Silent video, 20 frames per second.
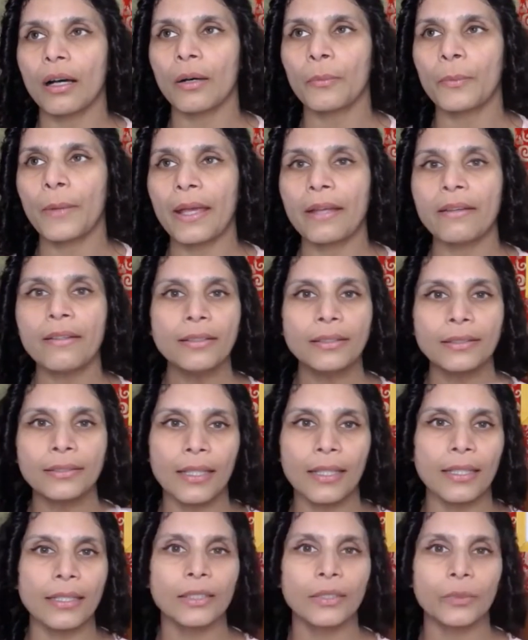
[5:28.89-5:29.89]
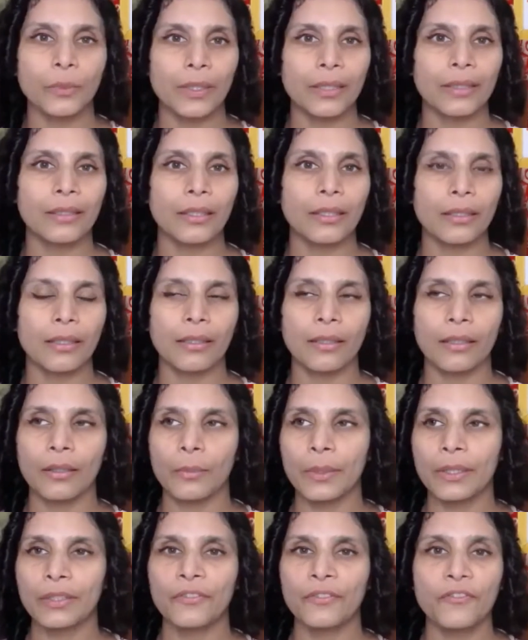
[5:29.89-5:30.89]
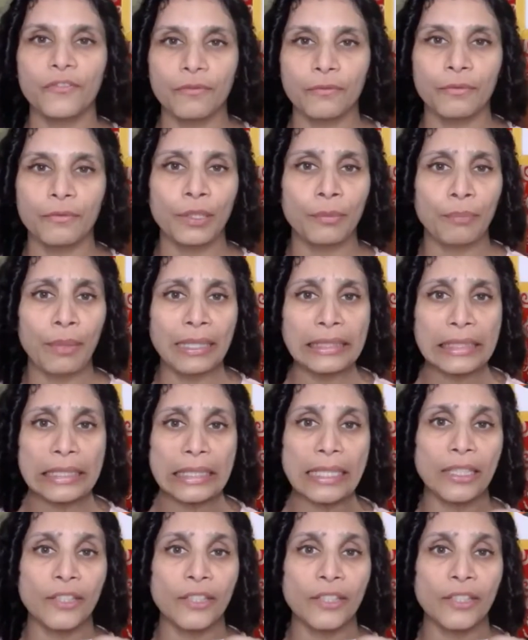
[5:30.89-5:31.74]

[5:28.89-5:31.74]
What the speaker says: various things with basically